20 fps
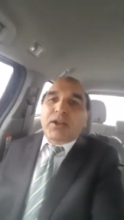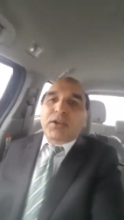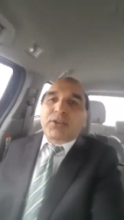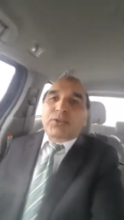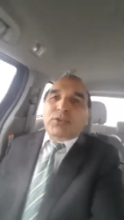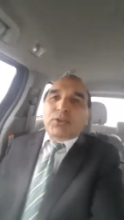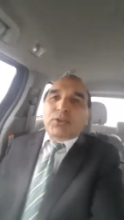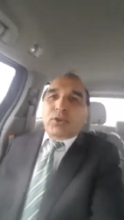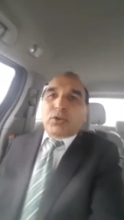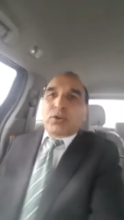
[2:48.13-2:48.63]

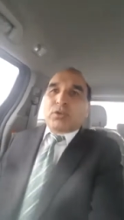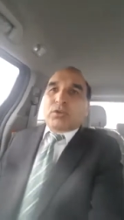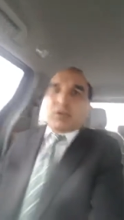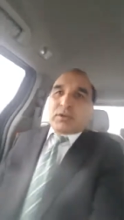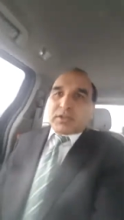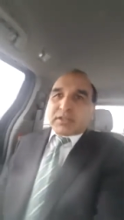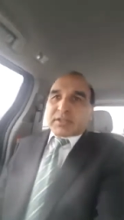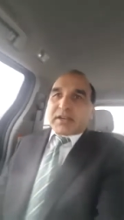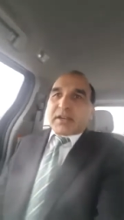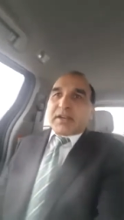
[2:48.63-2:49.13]
So
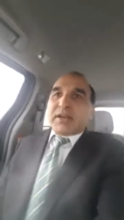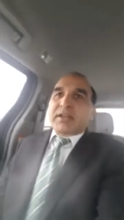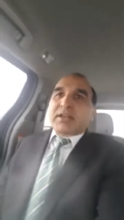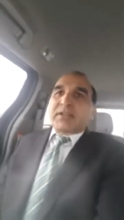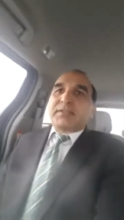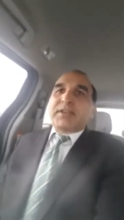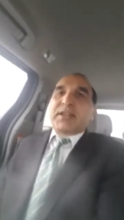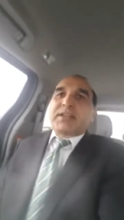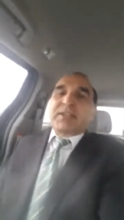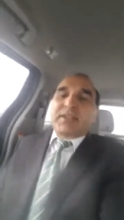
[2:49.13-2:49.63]
current
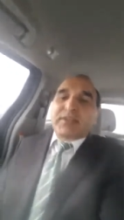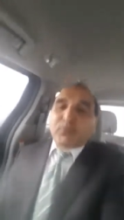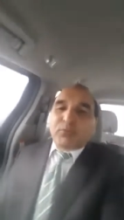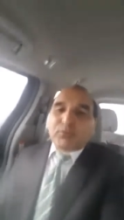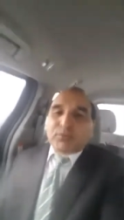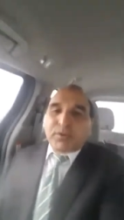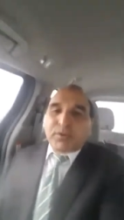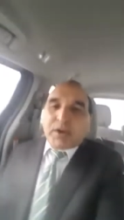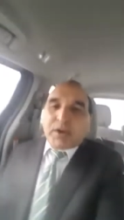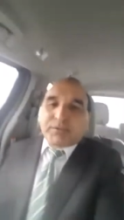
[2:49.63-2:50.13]
affairs is
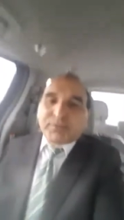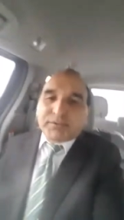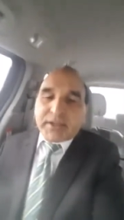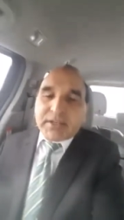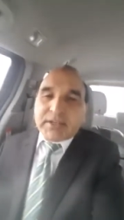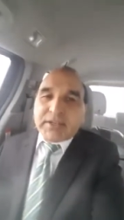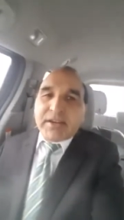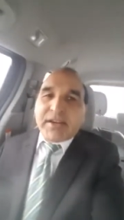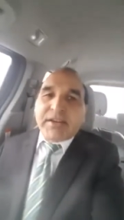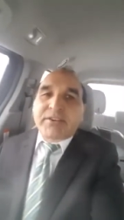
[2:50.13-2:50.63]
a
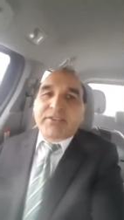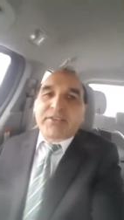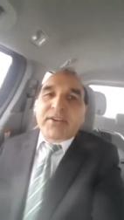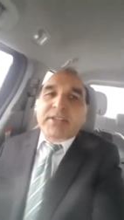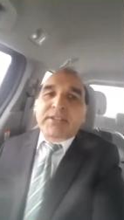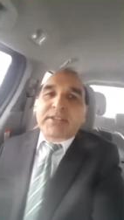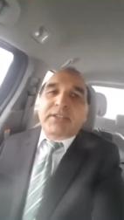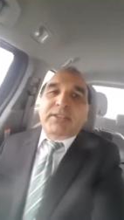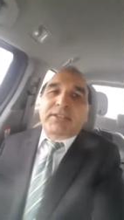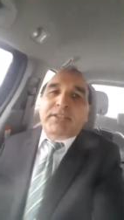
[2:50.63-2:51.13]
very
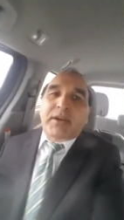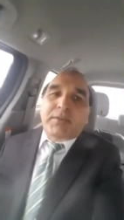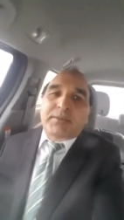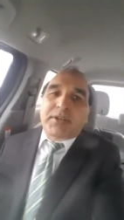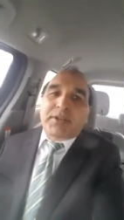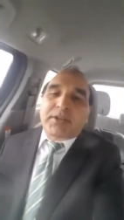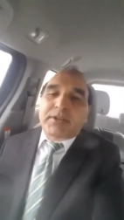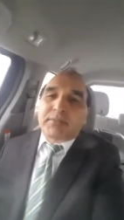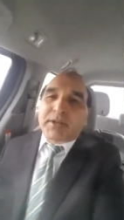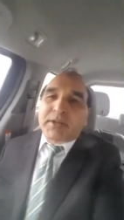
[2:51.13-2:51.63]
interesting
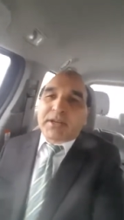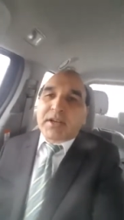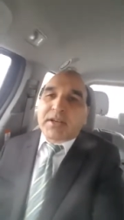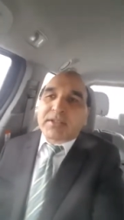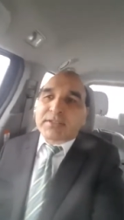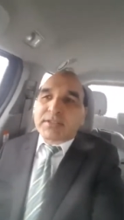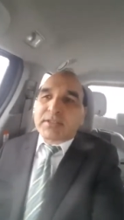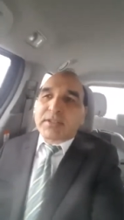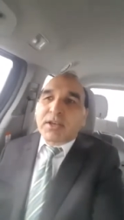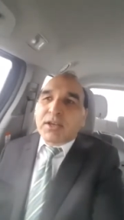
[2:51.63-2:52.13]
subject,
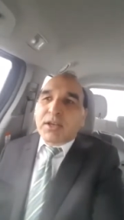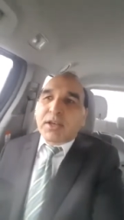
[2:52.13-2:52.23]
because